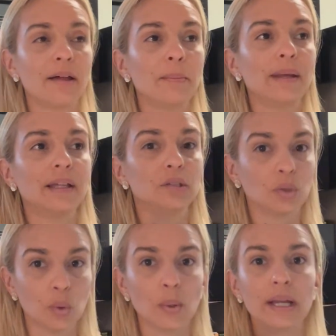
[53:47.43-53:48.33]
it
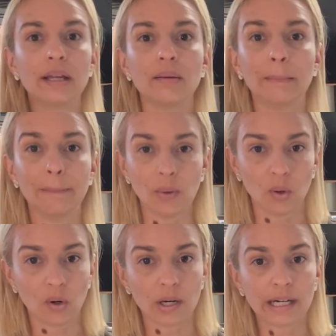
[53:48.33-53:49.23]
got me
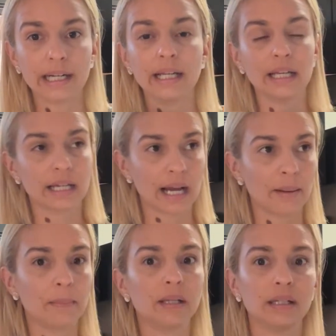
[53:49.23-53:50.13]
doing
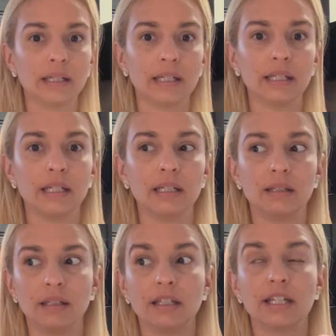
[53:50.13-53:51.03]
more. It
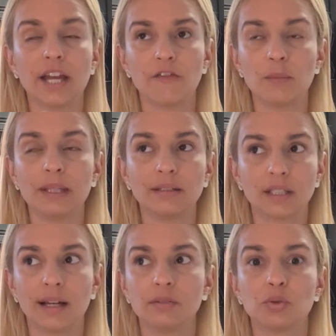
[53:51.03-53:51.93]

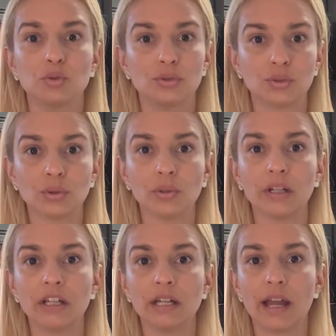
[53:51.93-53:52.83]
gave me the time
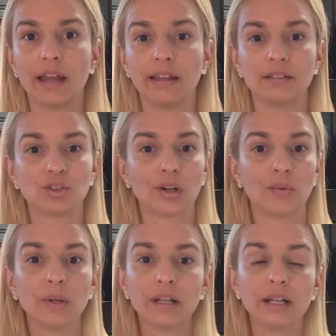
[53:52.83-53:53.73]
to
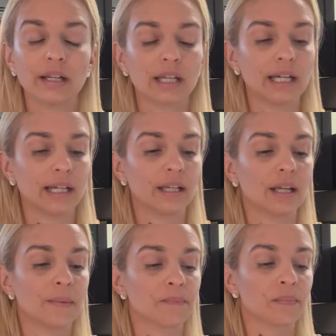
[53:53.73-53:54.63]
study and start
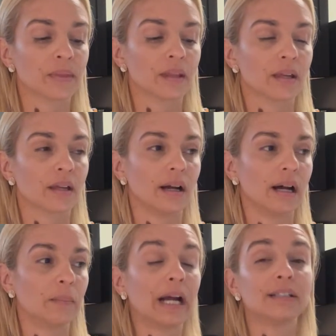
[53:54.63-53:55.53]
reading again.
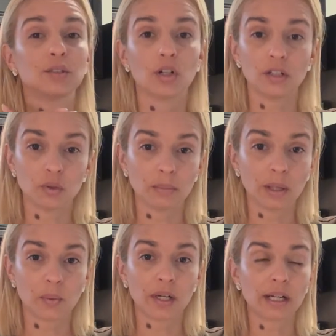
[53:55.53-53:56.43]

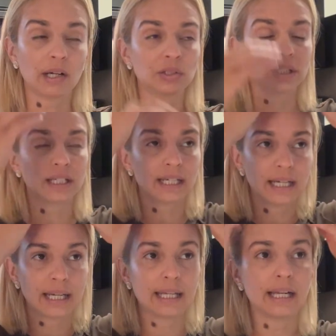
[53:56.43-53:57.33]
I started doing my
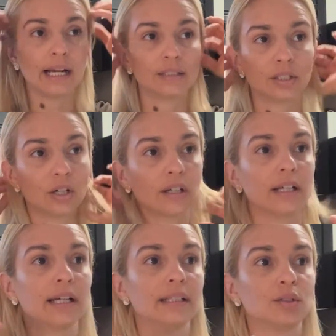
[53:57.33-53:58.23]
workouts
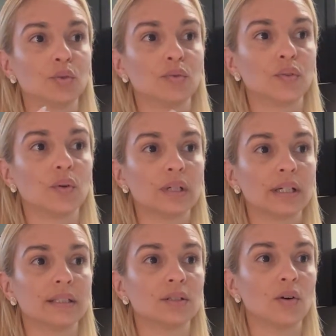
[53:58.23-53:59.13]
again. I
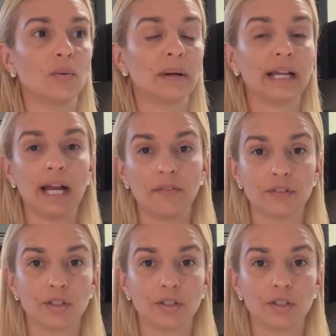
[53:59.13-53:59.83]
started to focus